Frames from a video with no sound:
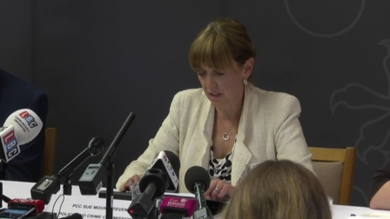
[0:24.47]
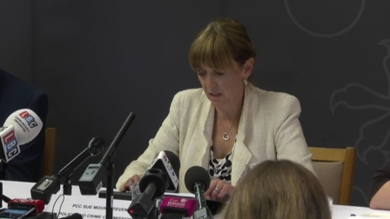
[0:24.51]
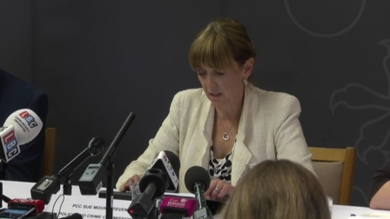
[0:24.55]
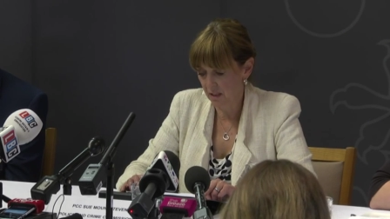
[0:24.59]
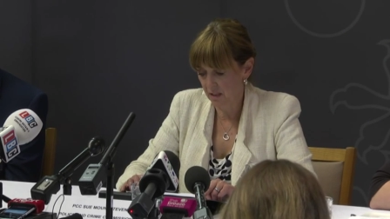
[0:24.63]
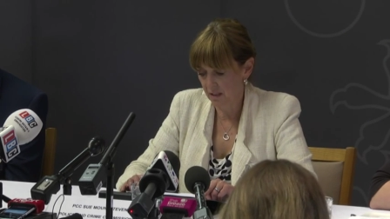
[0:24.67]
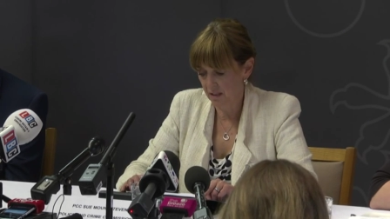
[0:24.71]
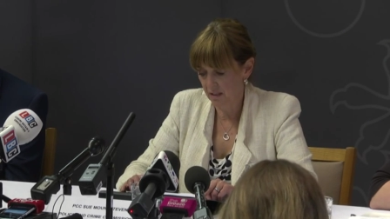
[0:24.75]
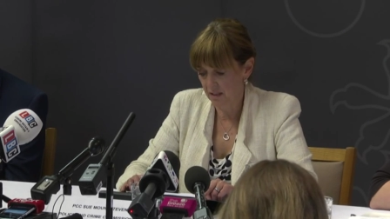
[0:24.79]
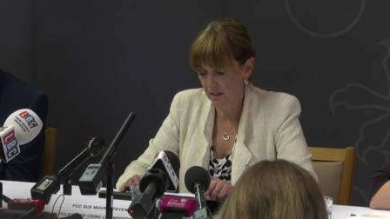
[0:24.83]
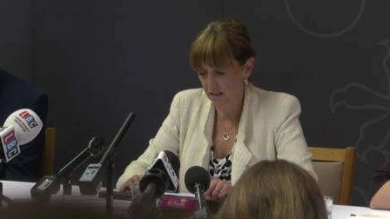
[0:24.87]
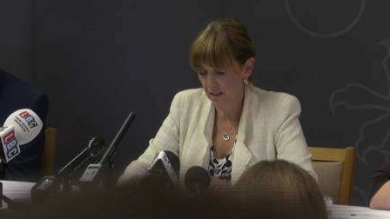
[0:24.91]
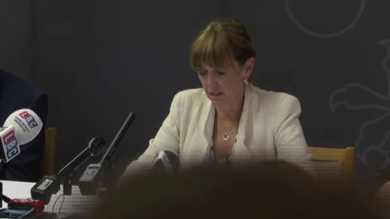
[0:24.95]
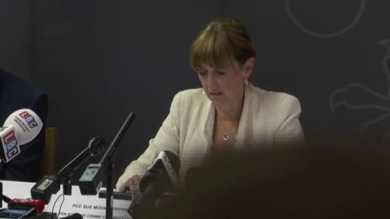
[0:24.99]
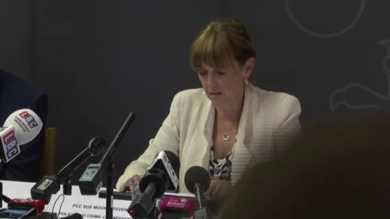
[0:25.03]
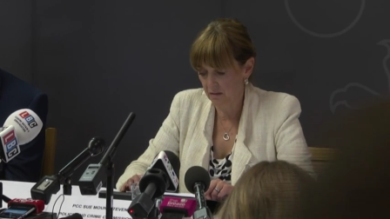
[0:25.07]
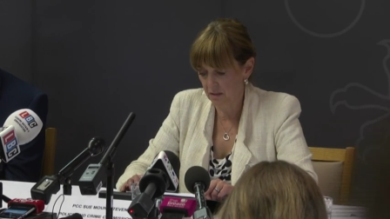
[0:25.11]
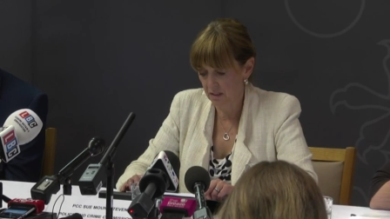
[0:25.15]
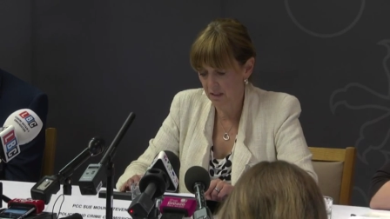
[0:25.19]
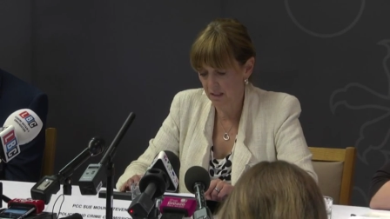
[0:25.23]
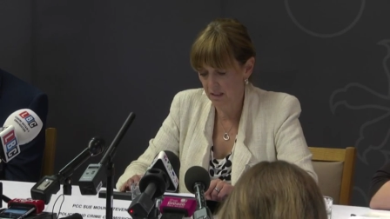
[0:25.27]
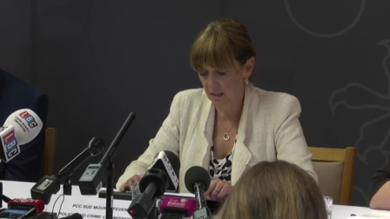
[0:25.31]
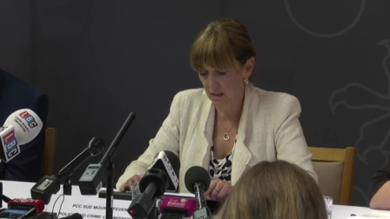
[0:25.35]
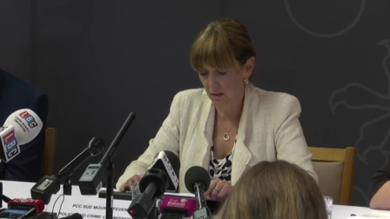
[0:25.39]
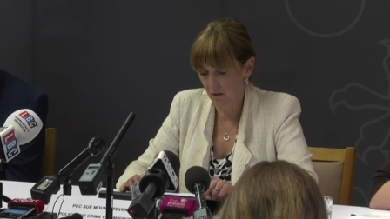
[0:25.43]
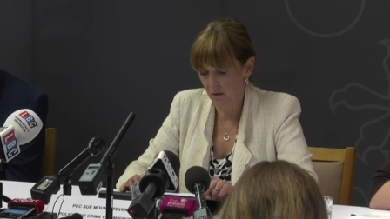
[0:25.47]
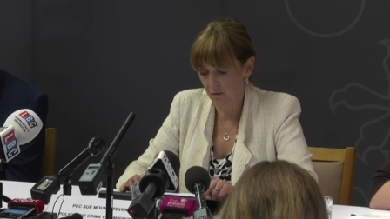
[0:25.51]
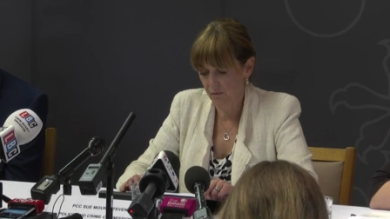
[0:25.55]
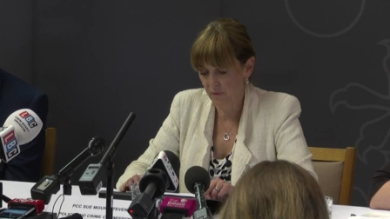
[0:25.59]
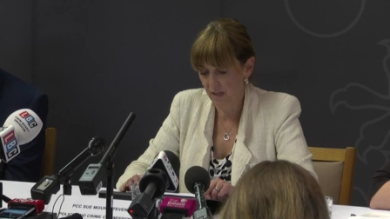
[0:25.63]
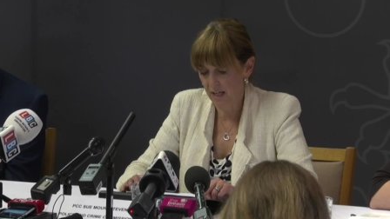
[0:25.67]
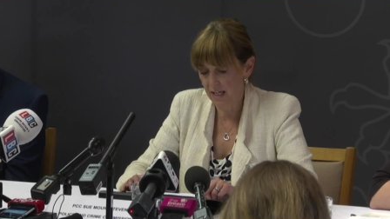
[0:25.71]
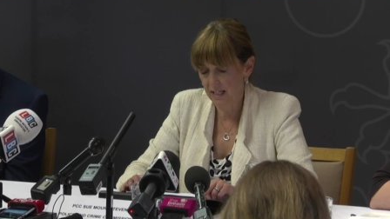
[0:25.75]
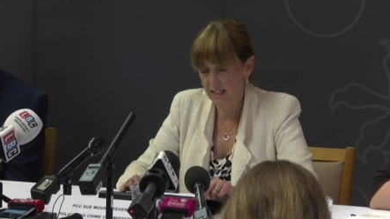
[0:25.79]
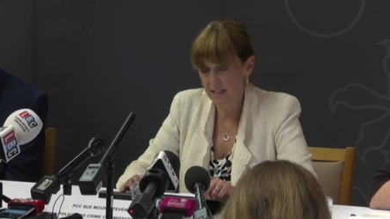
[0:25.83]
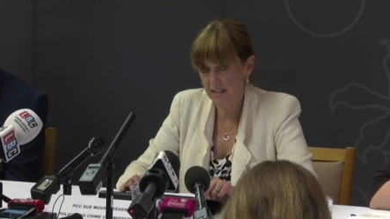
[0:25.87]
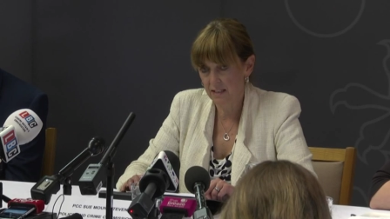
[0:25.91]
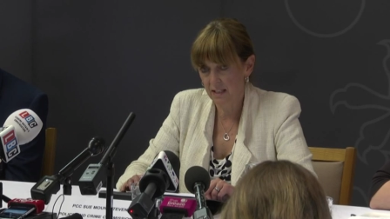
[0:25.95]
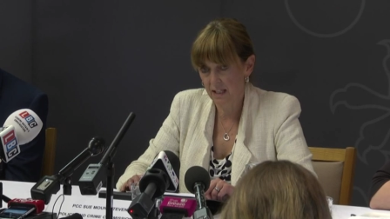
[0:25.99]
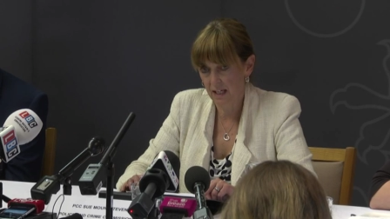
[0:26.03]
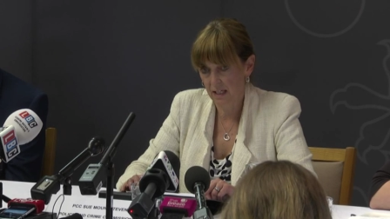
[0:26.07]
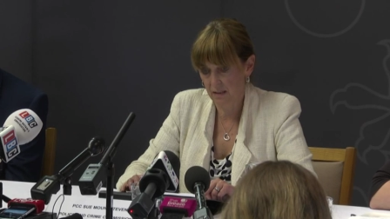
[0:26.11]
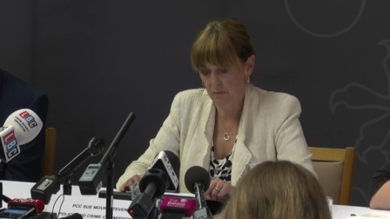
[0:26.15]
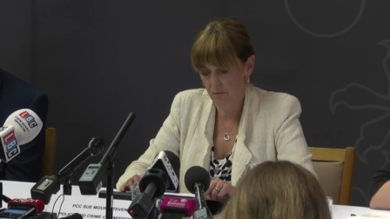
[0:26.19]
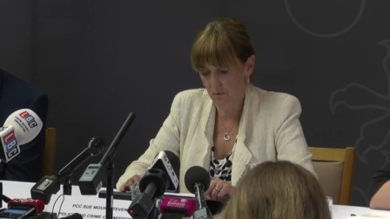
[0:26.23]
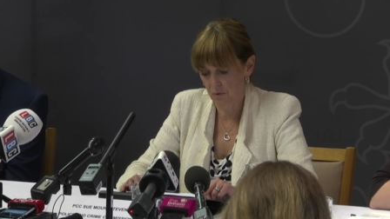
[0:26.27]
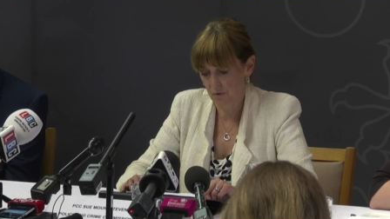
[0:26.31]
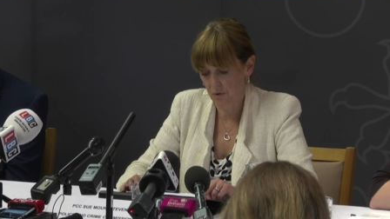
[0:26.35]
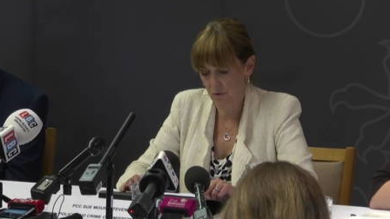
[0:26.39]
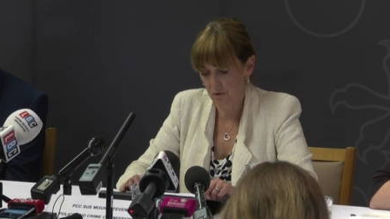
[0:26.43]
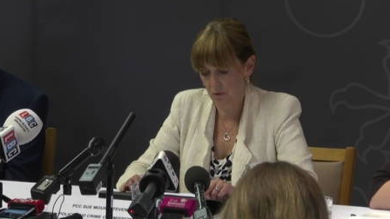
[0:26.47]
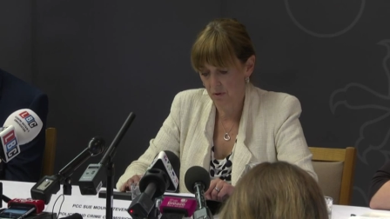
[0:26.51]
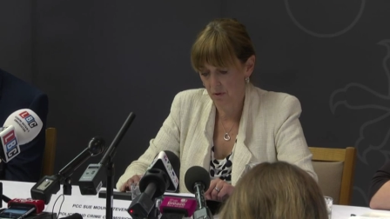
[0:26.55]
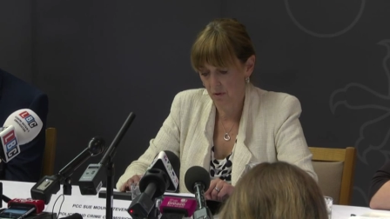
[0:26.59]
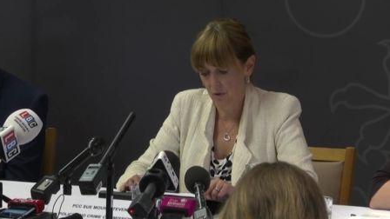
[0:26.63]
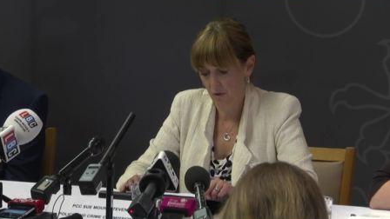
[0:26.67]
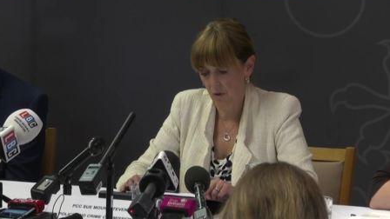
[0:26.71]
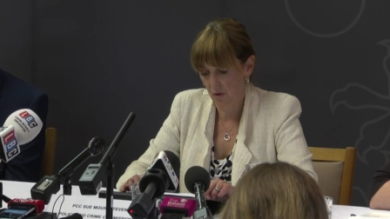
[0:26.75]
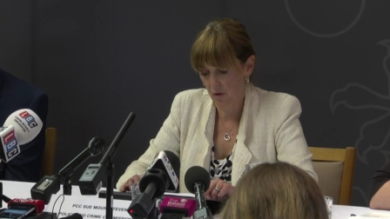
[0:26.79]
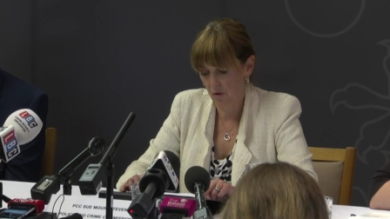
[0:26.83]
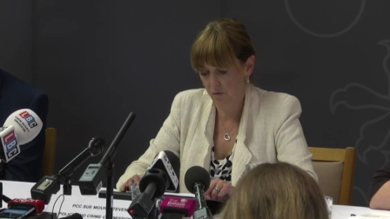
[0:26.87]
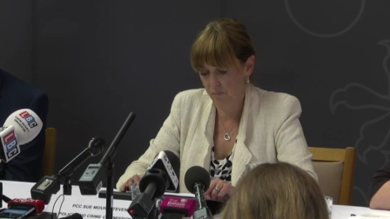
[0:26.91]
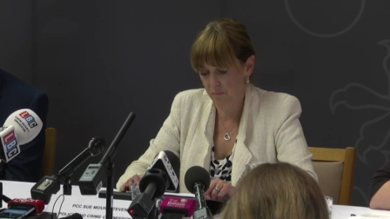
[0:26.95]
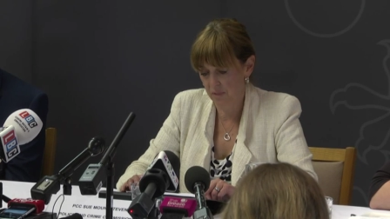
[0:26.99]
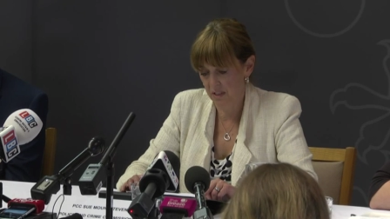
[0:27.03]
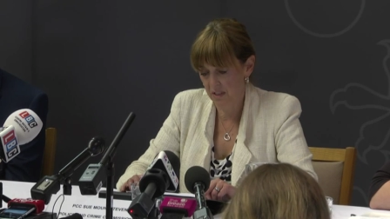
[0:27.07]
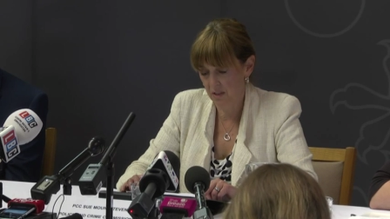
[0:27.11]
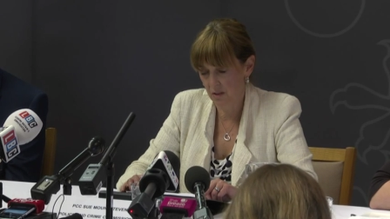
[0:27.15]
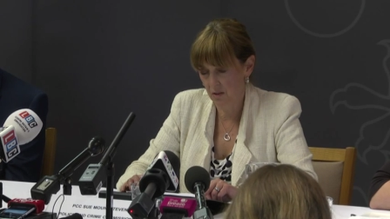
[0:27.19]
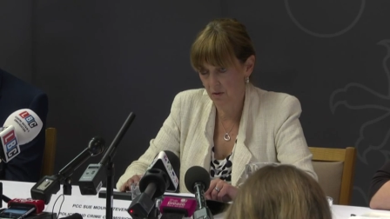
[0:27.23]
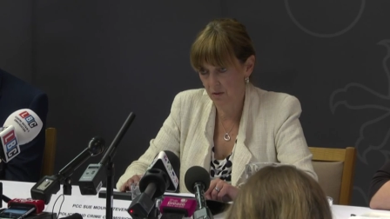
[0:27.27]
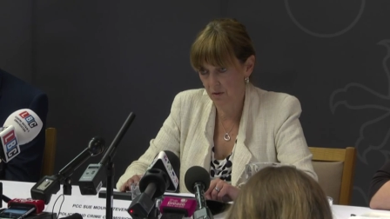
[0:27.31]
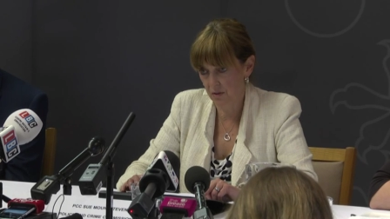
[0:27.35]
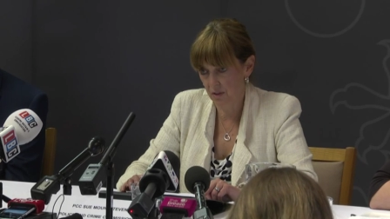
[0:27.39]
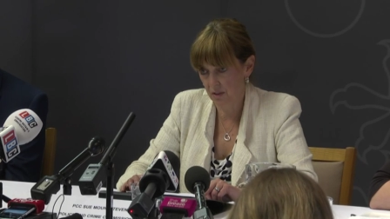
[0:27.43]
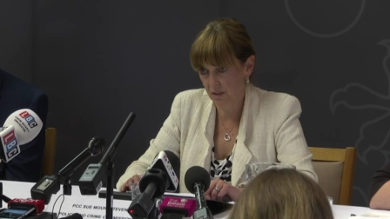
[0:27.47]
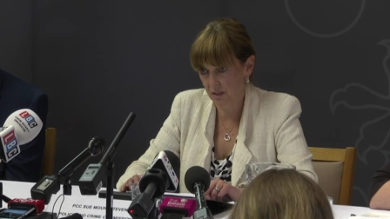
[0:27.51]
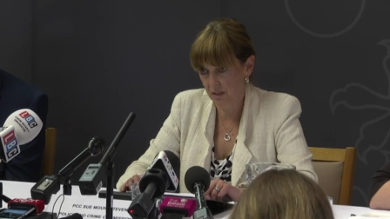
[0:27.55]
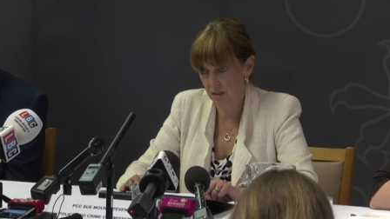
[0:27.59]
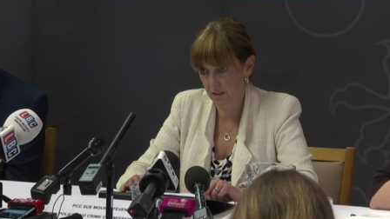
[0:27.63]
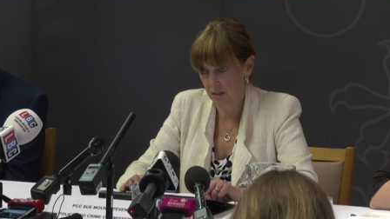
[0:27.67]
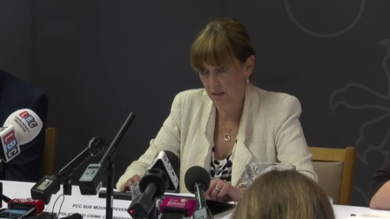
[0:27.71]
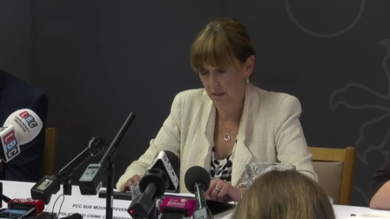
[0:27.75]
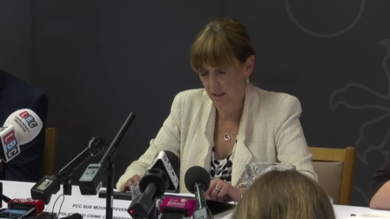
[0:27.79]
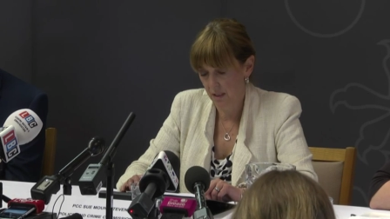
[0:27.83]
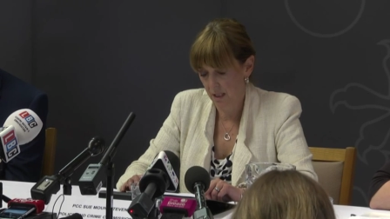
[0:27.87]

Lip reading: Gargan guilty of 8 counts of misconduct